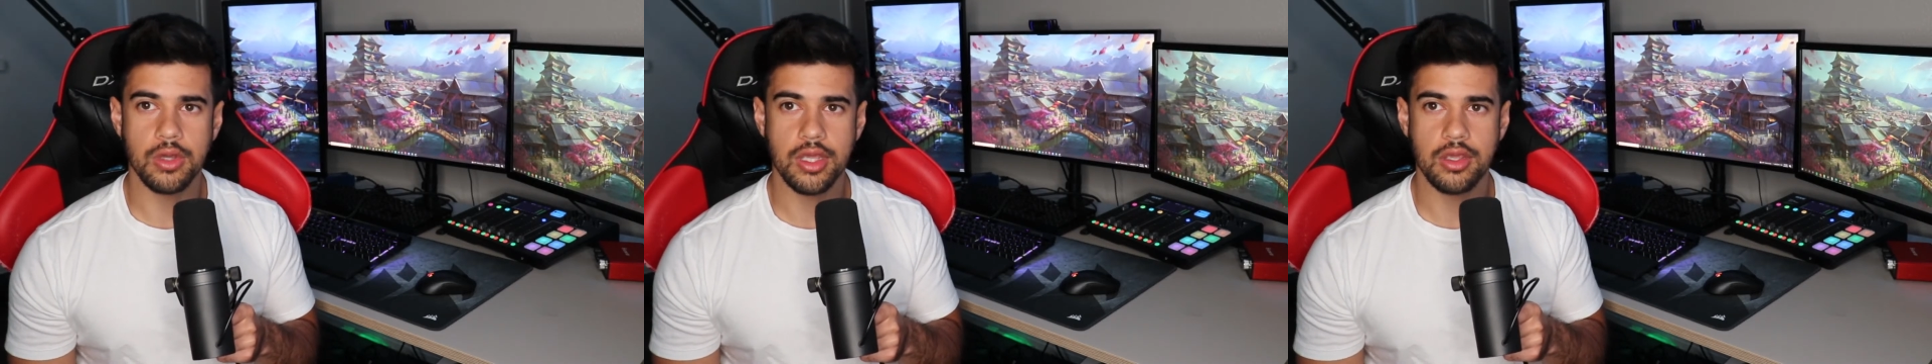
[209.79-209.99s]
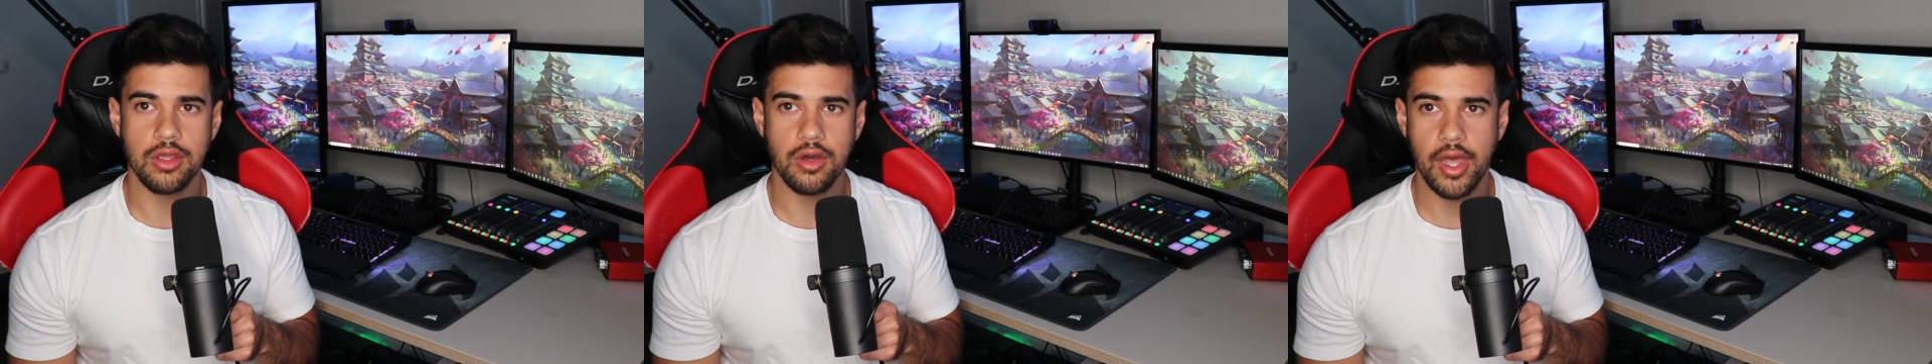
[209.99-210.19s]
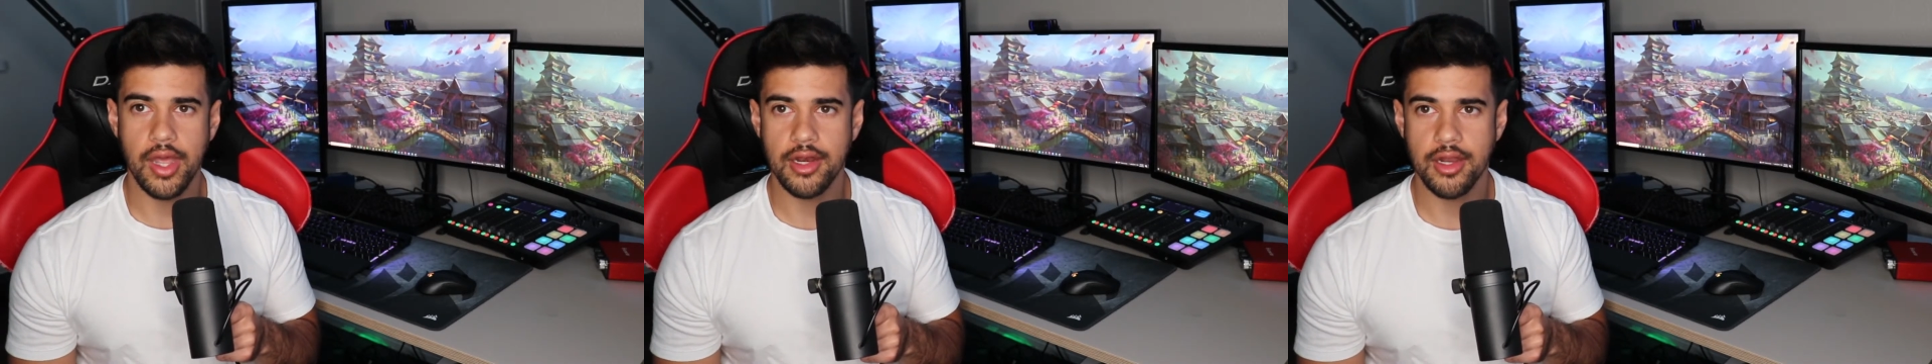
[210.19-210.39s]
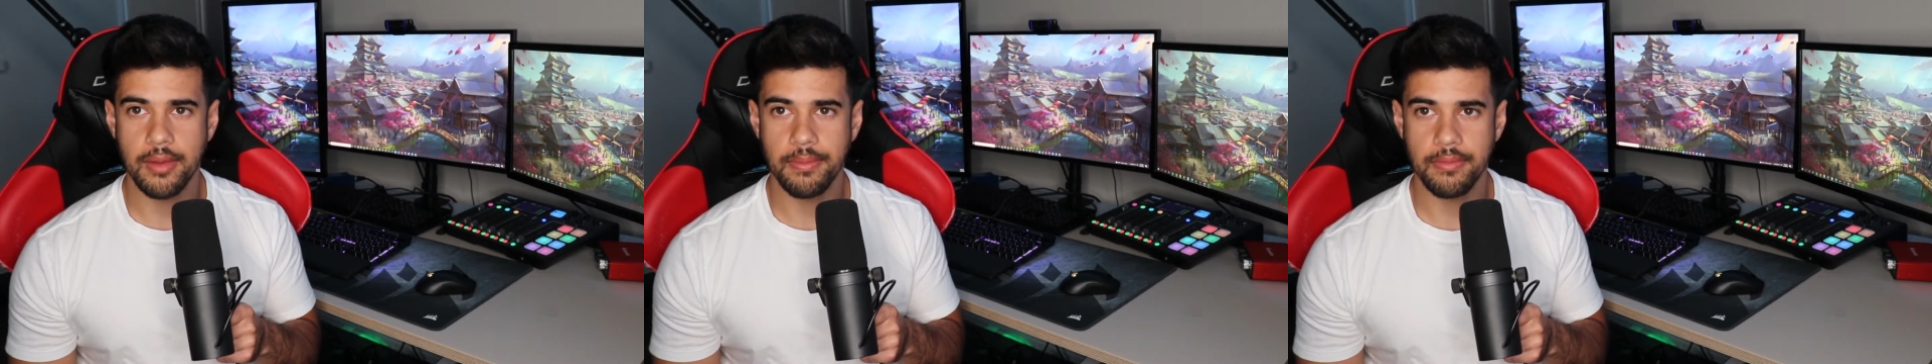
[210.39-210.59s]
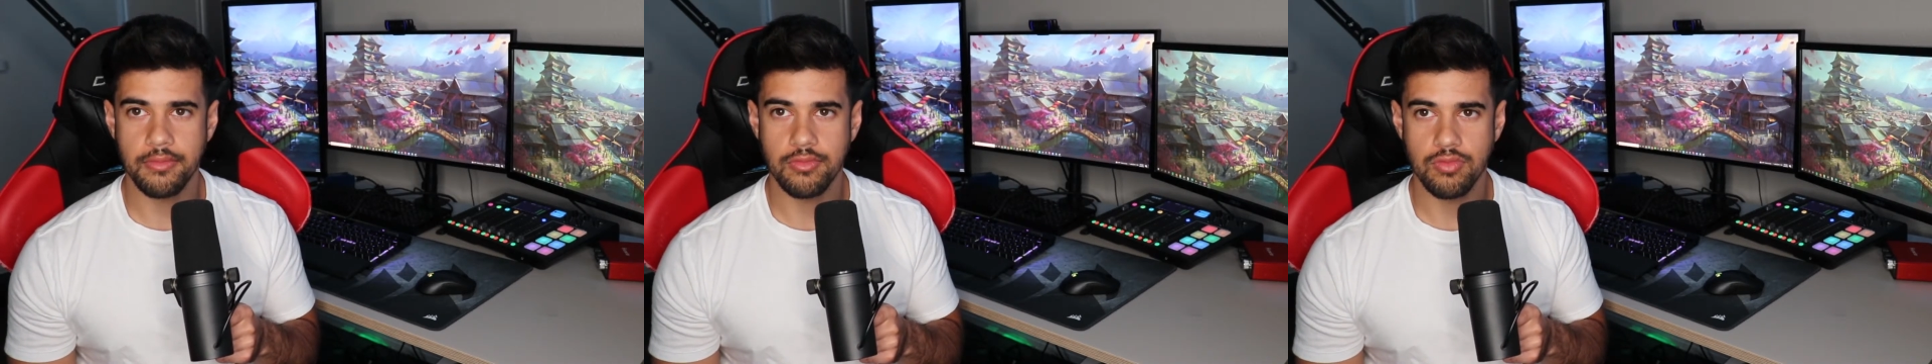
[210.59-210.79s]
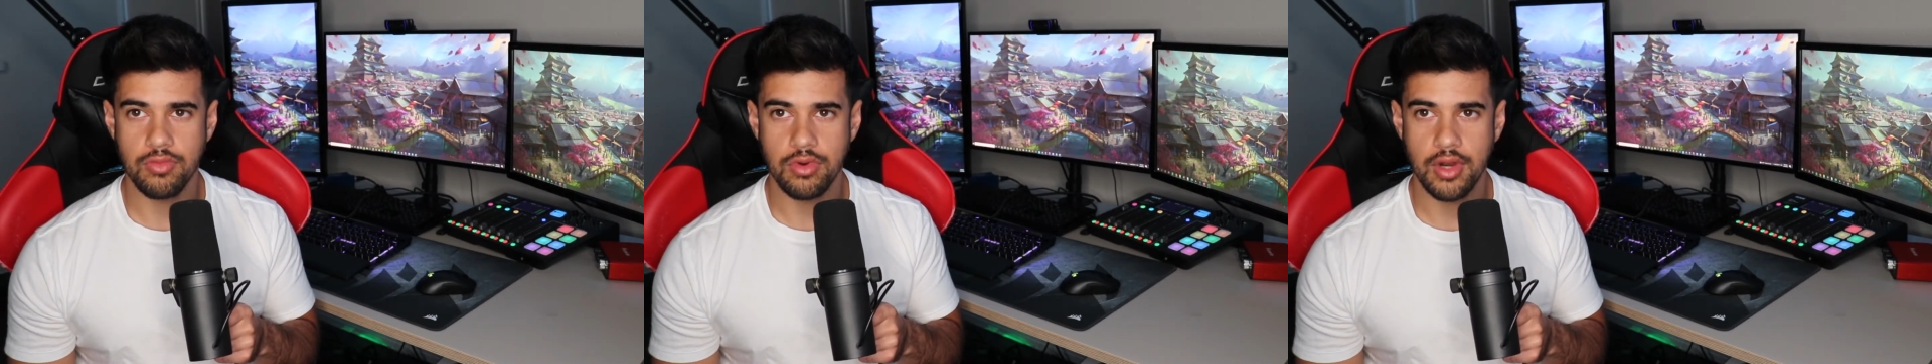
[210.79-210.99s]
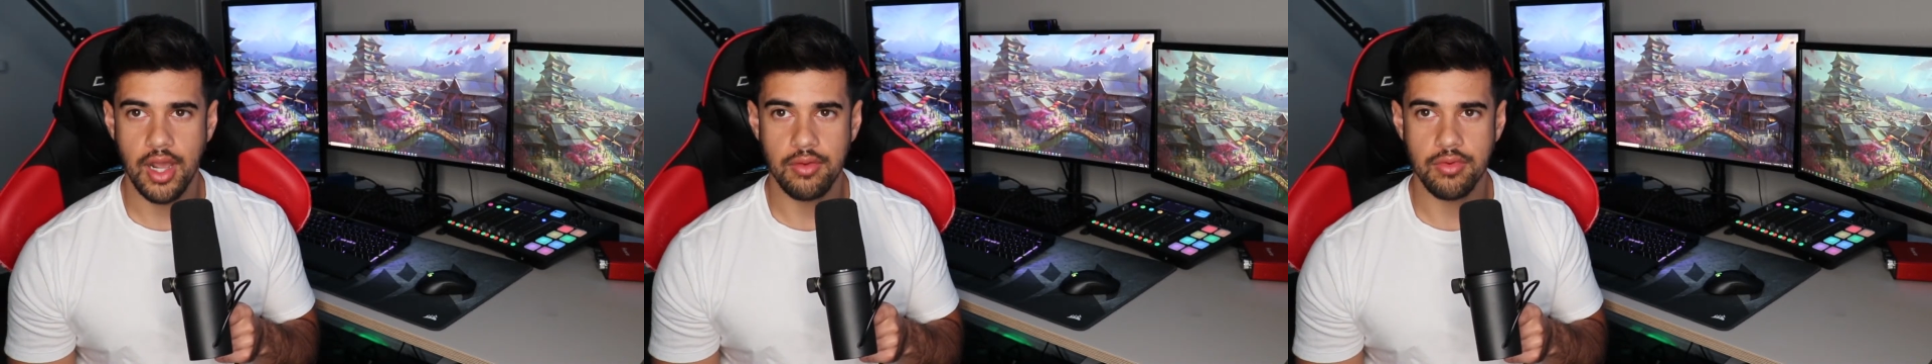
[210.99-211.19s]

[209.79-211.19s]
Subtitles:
you'll end up not